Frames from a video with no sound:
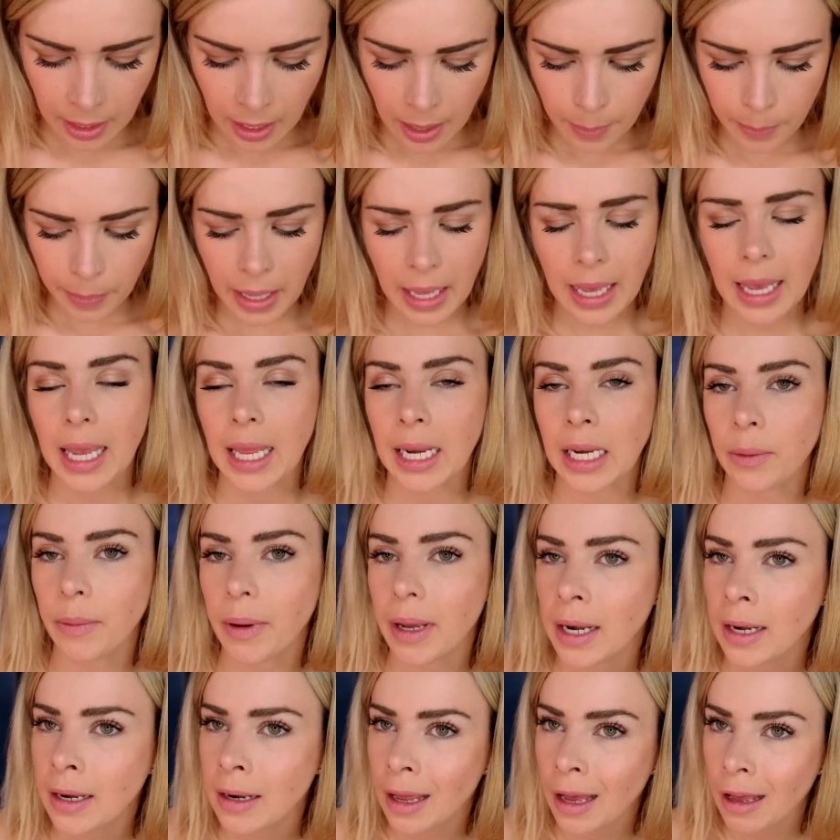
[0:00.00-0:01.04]
But
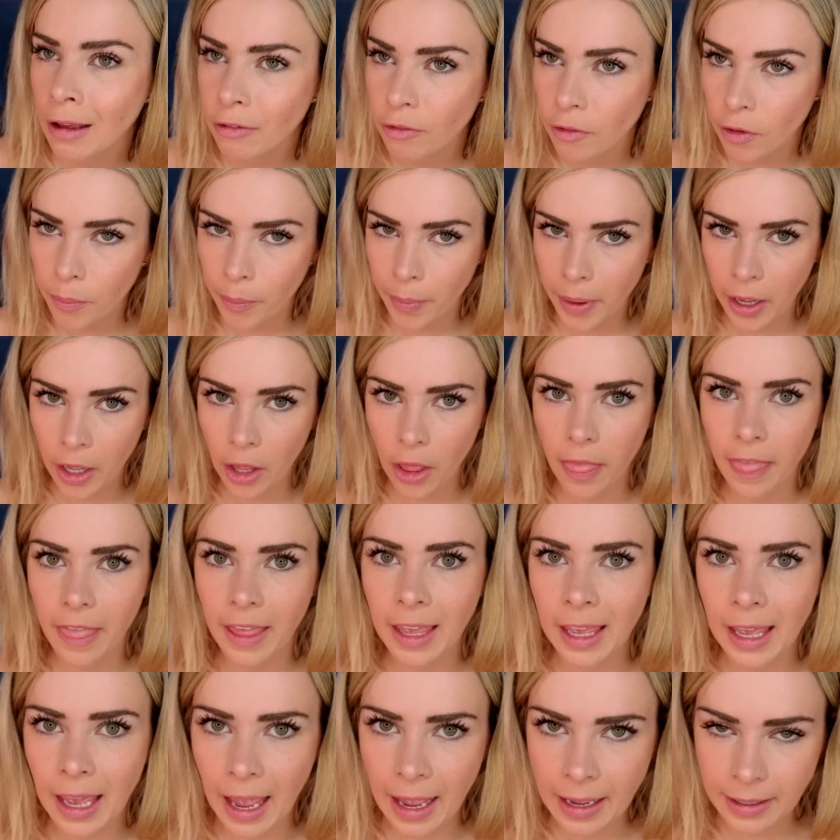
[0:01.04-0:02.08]
anyway, enough about the
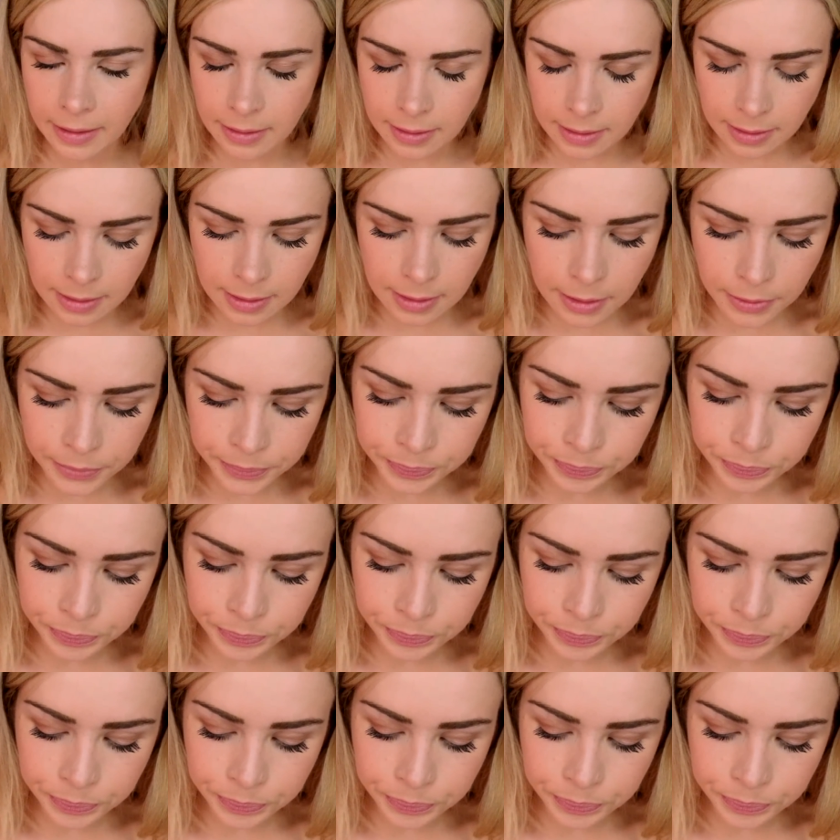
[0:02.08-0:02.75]
guests.